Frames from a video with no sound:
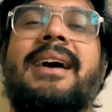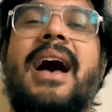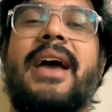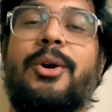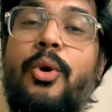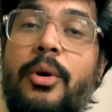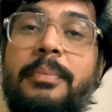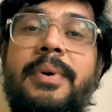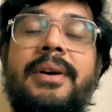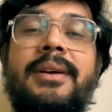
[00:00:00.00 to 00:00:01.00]
I hope
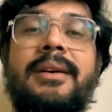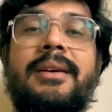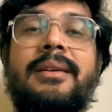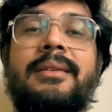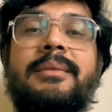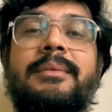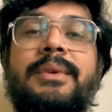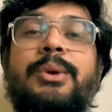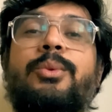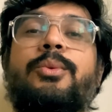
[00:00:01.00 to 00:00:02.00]

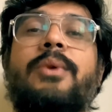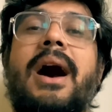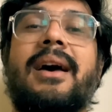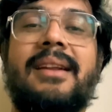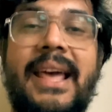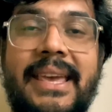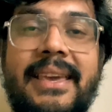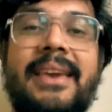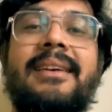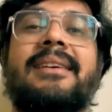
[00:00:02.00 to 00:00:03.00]
you are
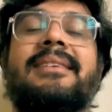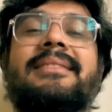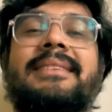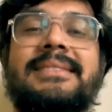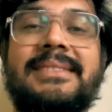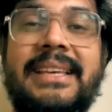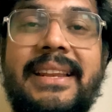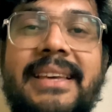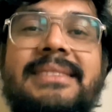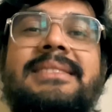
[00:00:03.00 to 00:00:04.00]
liking this
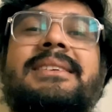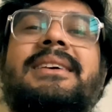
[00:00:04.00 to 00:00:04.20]
series.